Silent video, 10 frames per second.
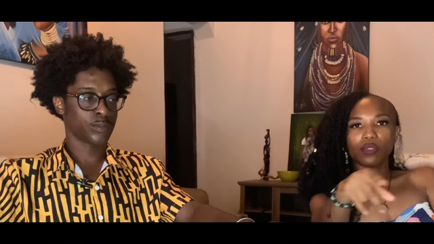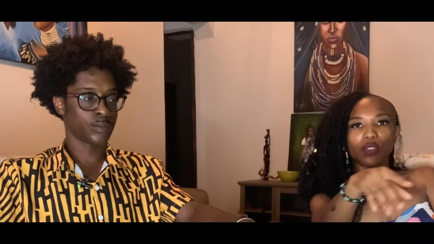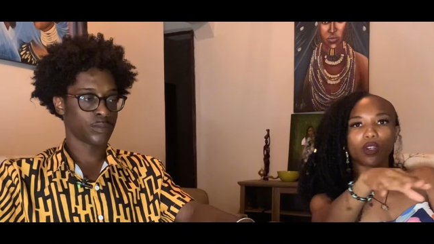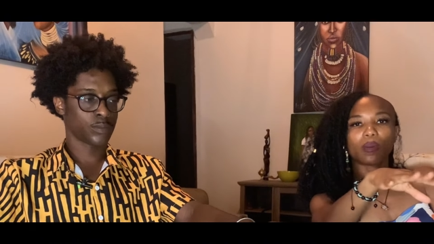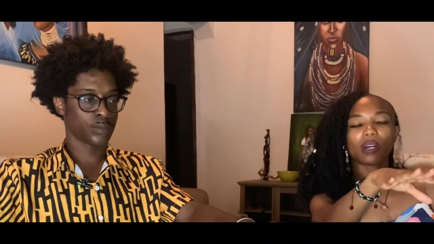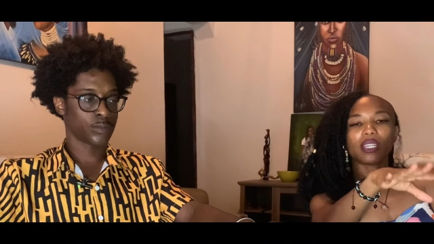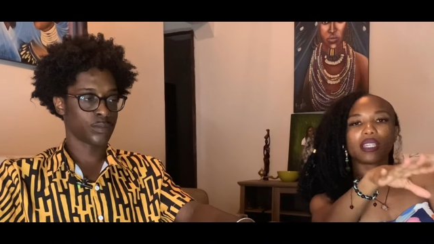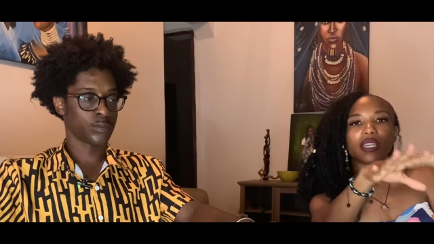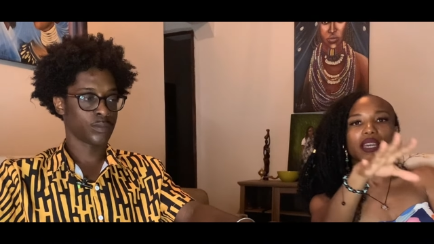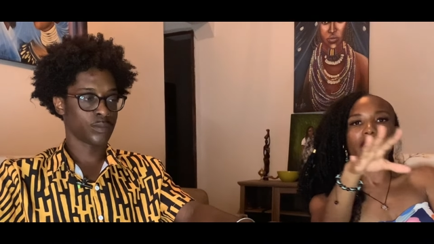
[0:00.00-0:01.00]
Speaker 1: Nobody
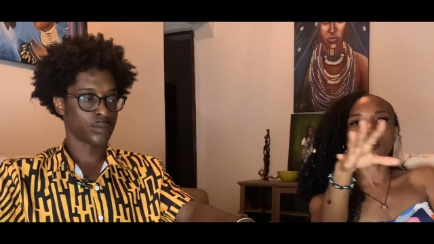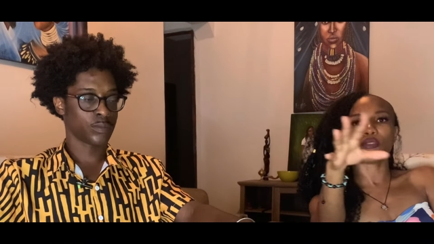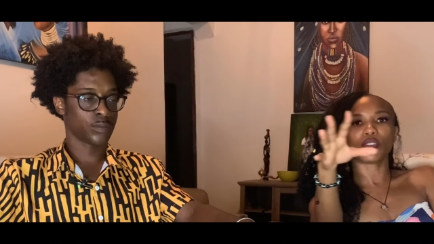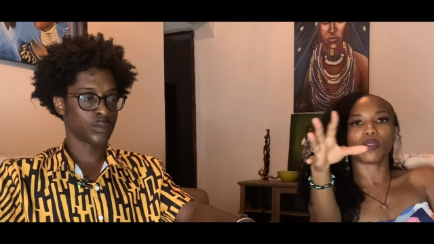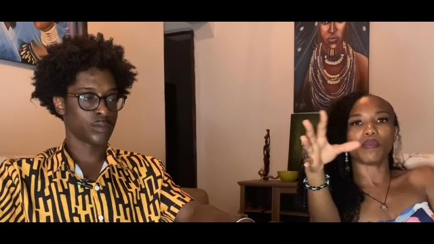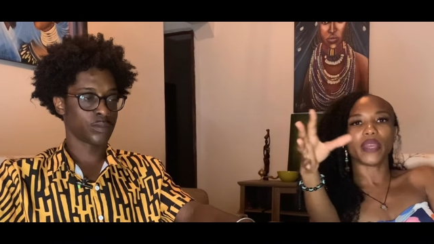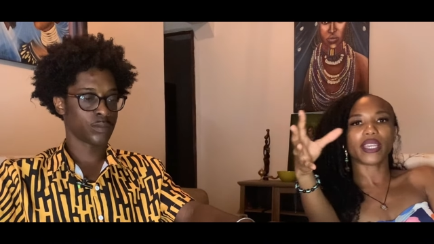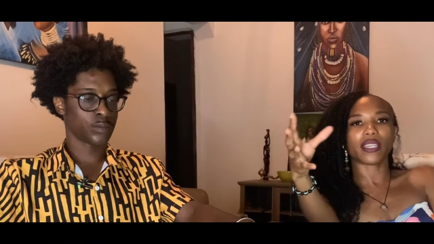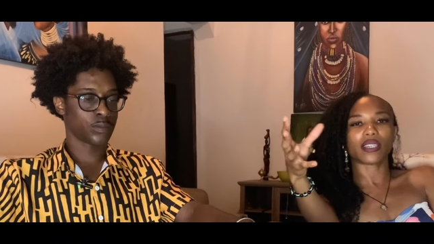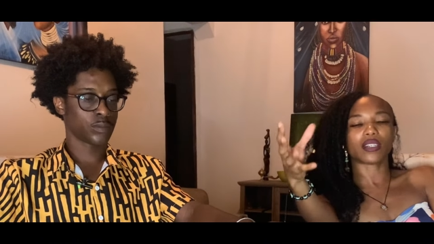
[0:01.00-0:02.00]
can ever
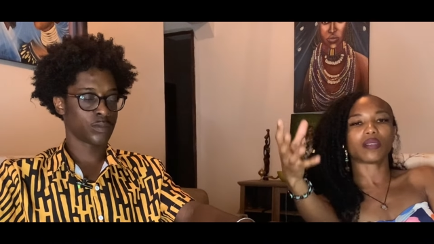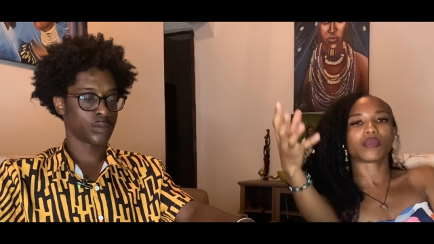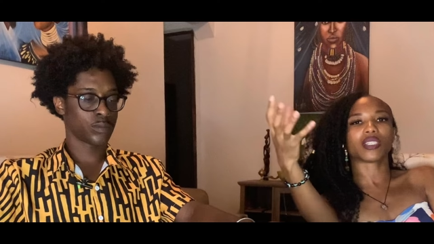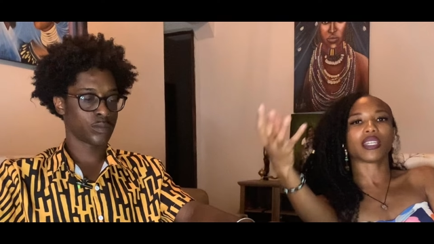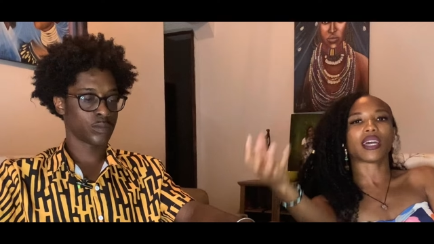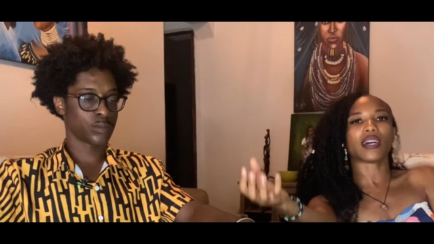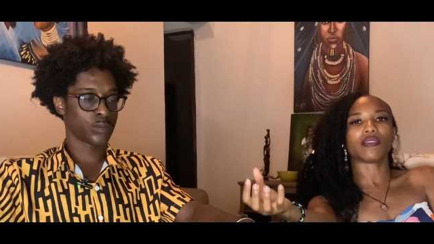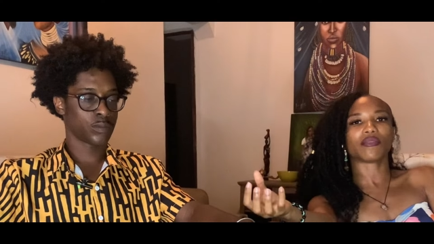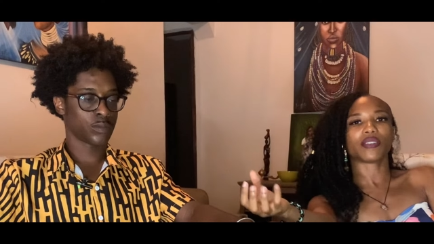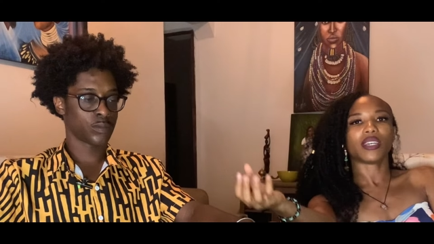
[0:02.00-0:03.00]
make it come to
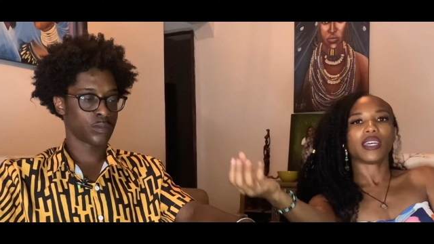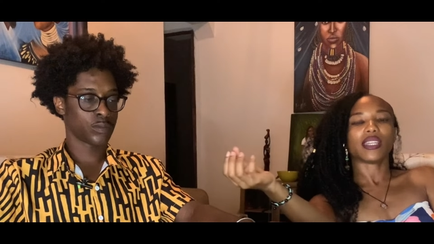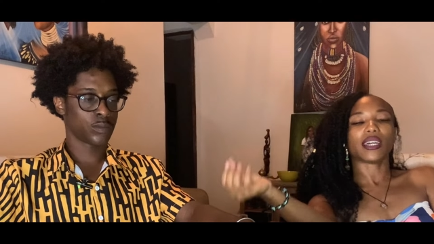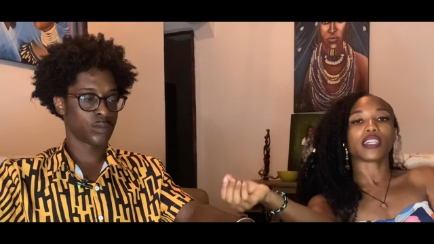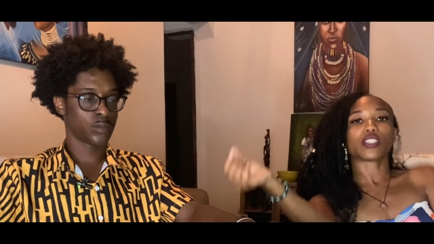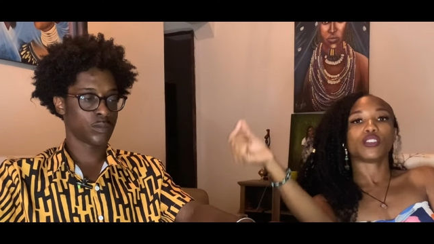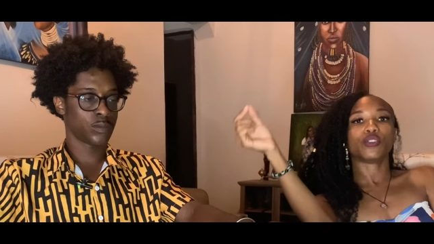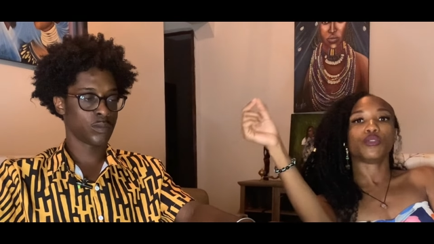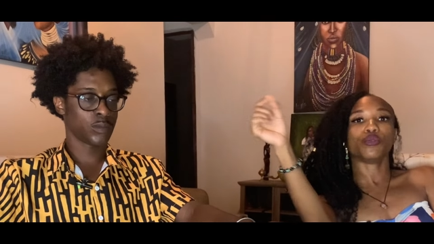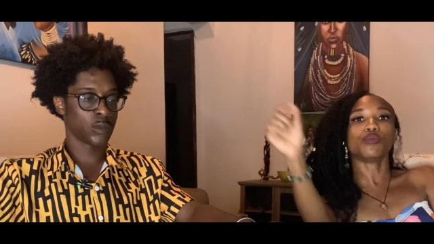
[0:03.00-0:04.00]
life like
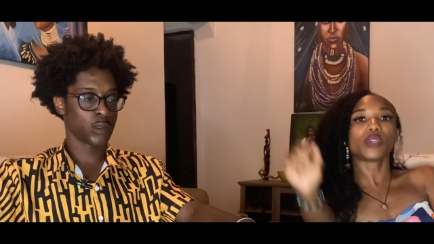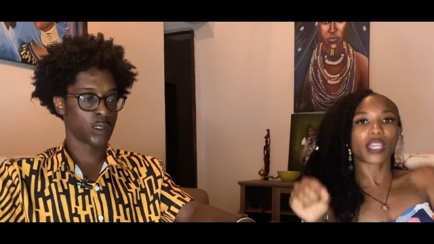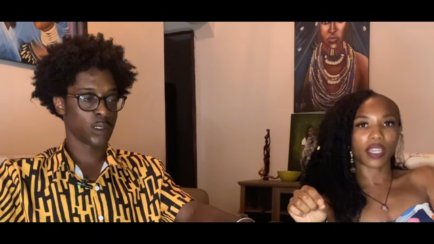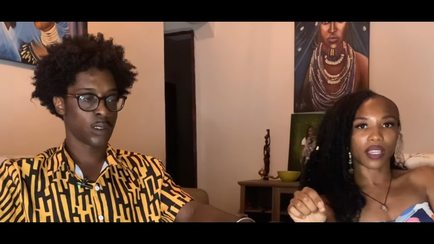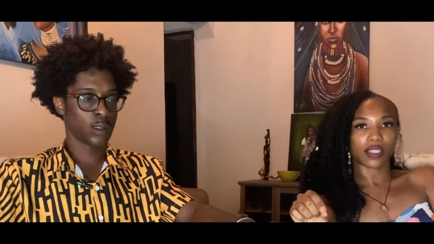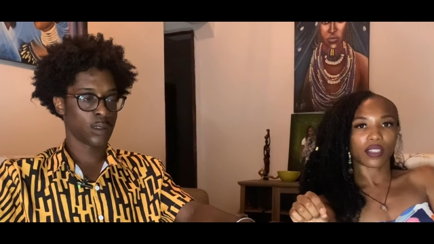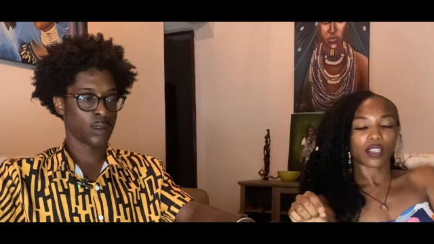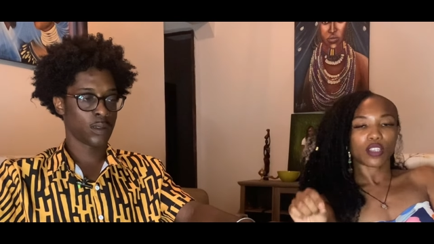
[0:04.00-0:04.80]
you can.